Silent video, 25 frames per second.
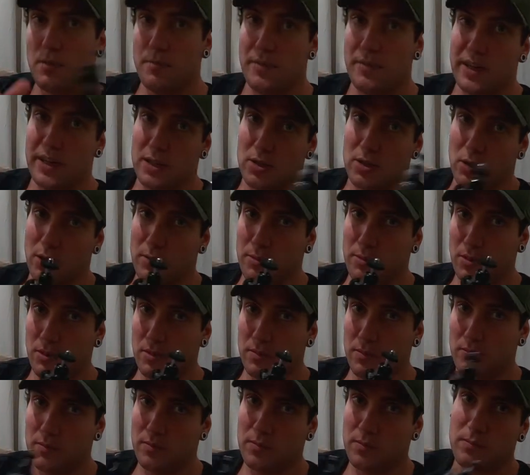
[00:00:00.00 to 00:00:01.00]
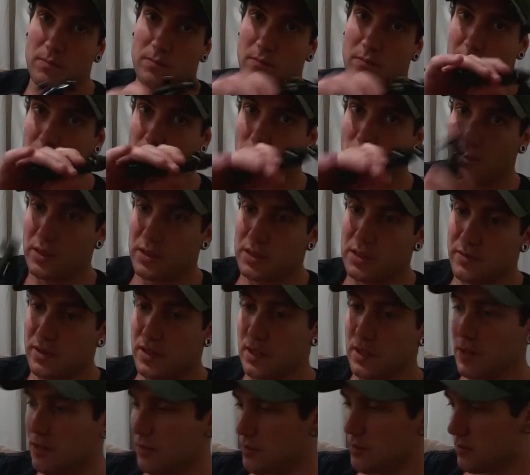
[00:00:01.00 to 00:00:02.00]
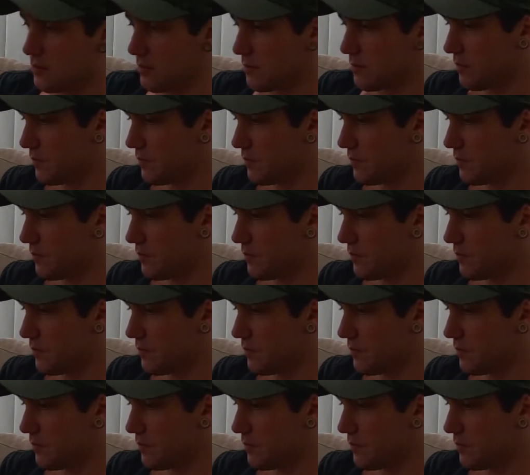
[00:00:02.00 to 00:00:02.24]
Any tripod for these videos.